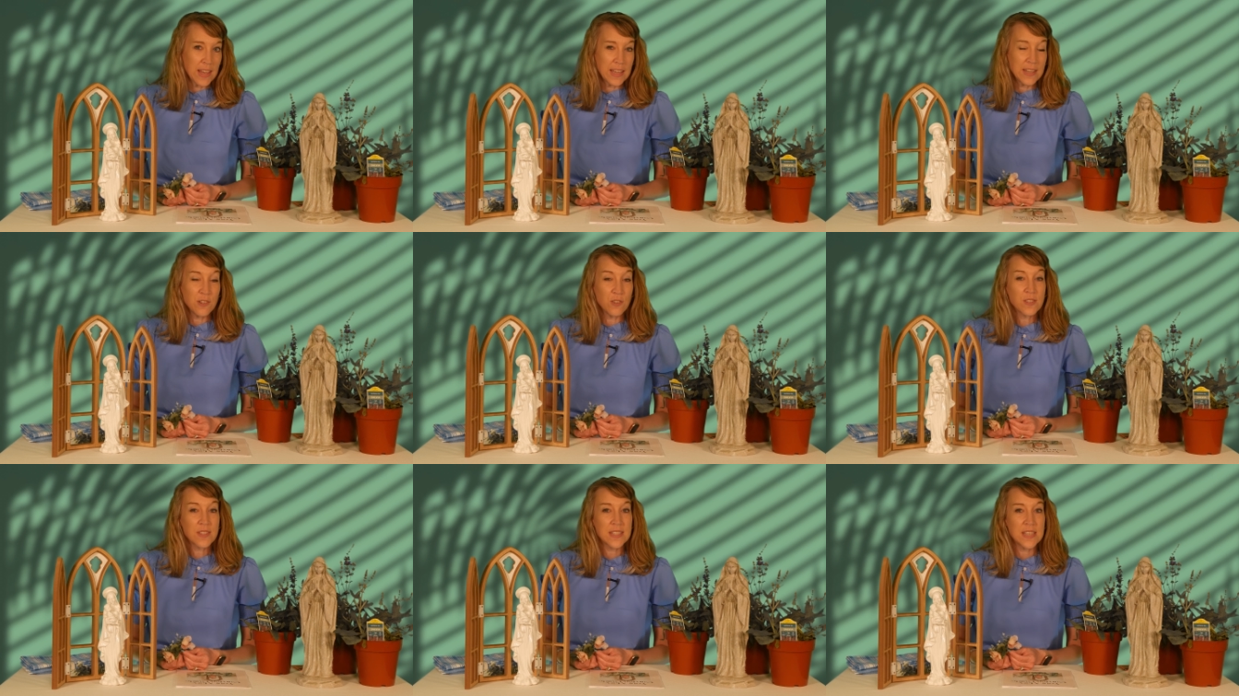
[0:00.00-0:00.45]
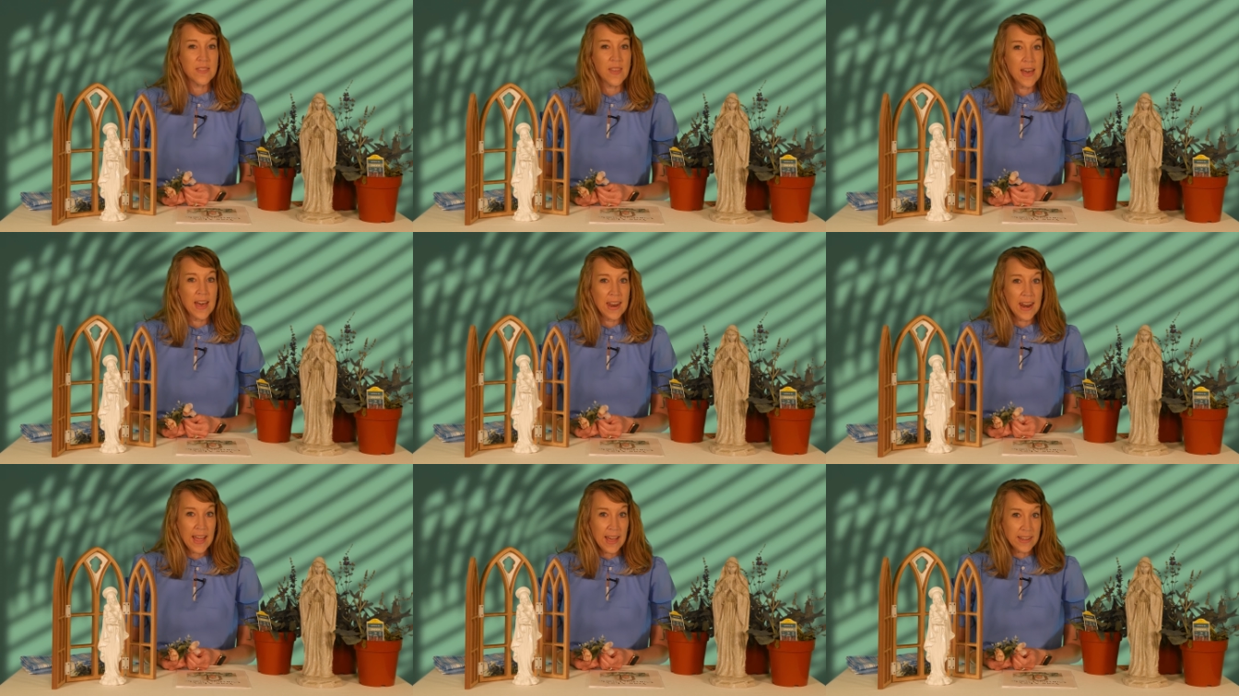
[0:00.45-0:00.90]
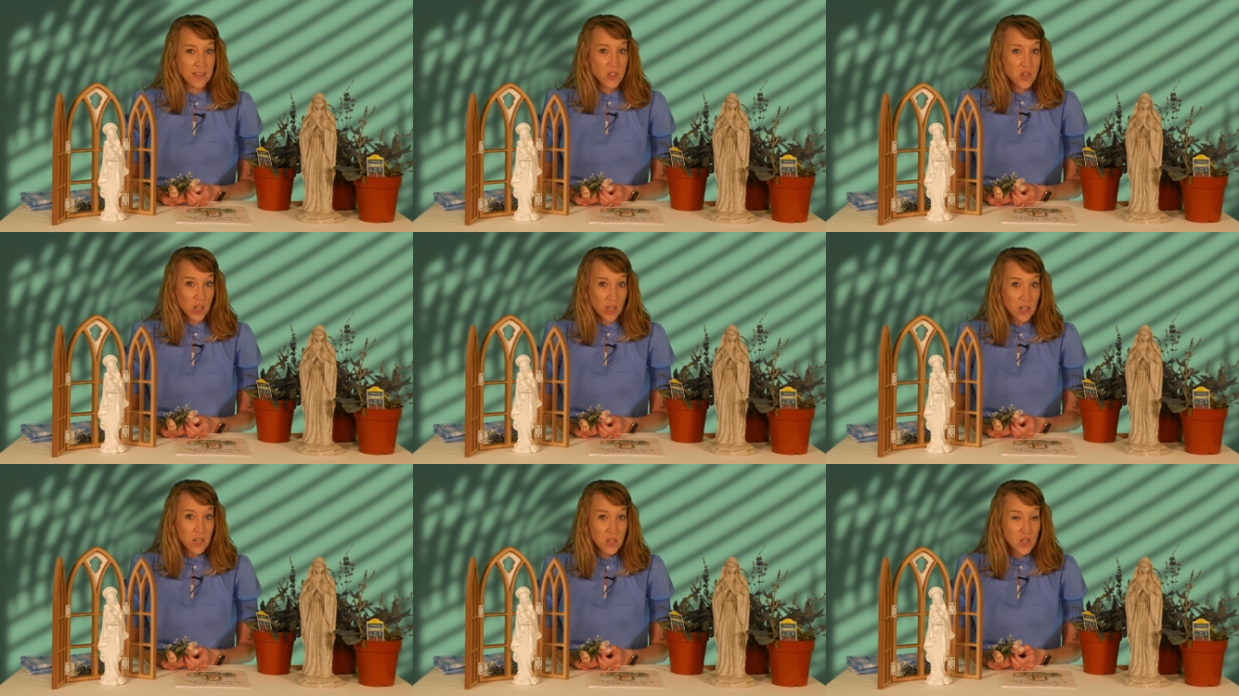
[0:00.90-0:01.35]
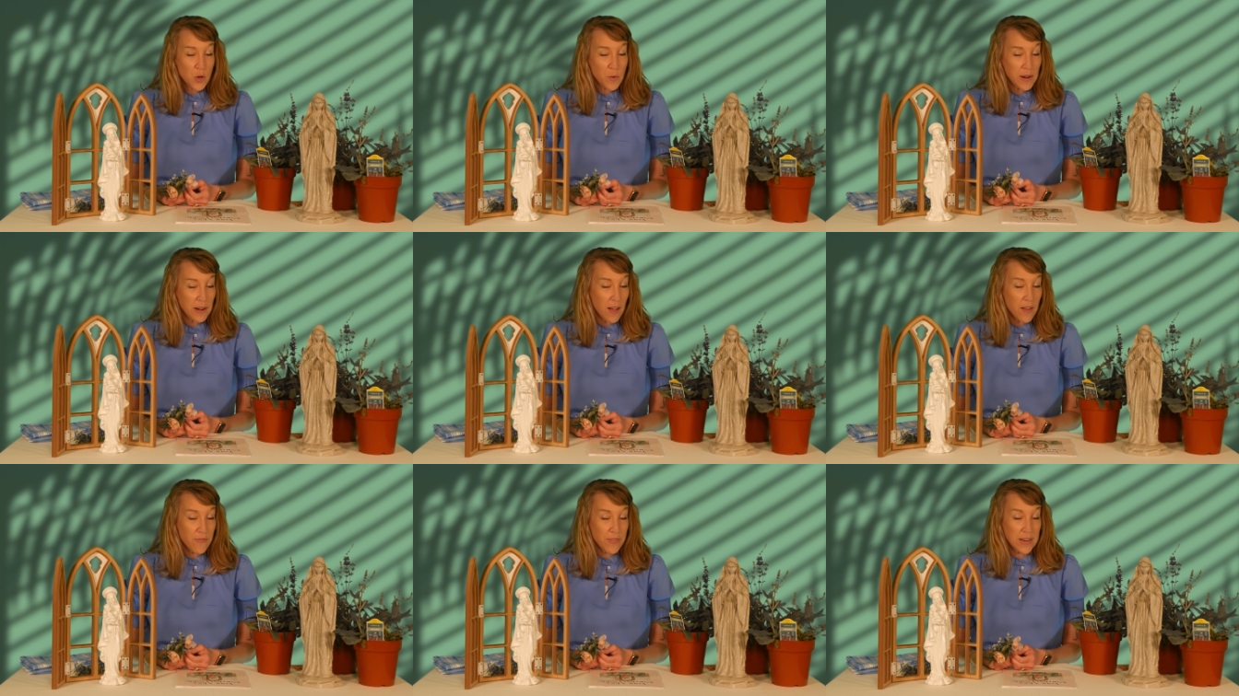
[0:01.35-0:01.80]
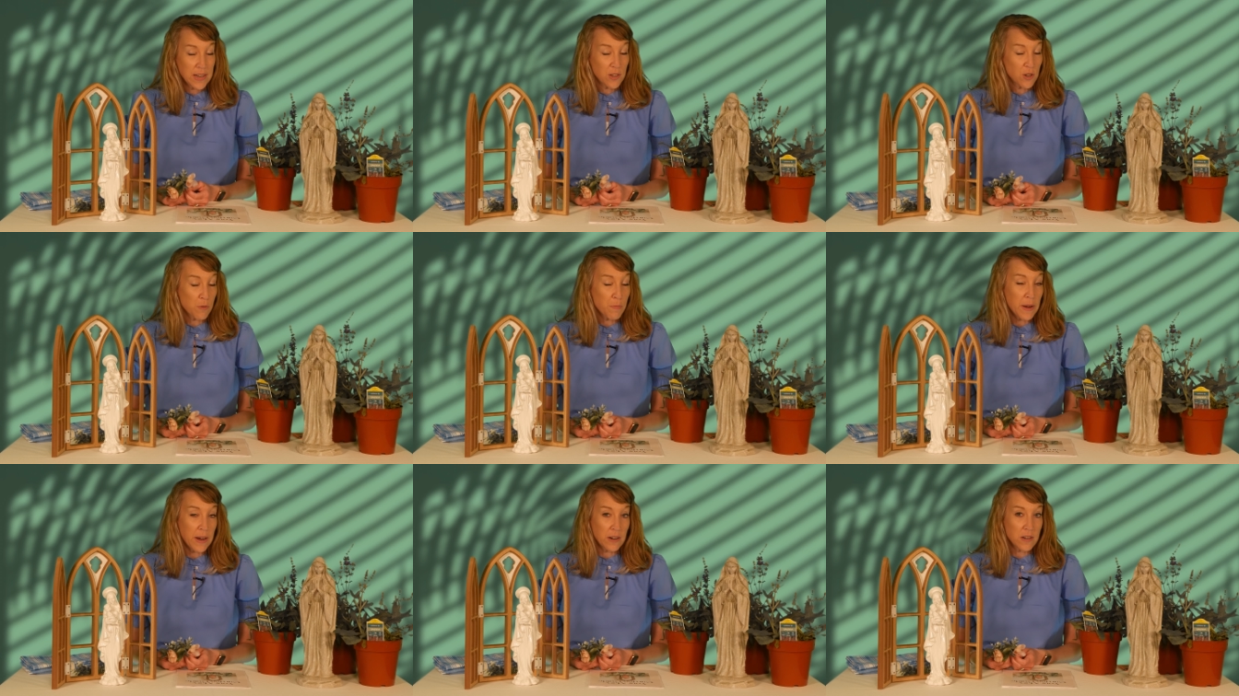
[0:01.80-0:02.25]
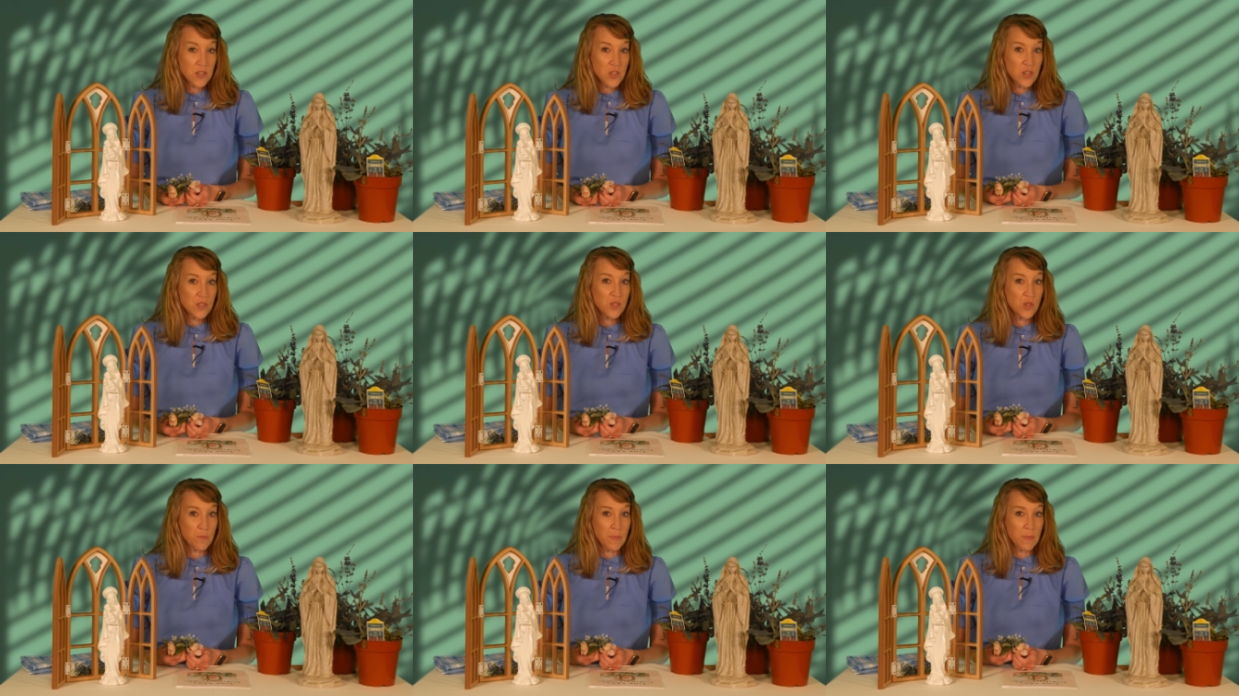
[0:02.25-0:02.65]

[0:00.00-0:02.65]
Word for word: And you'll see that at church quite often in your parishes.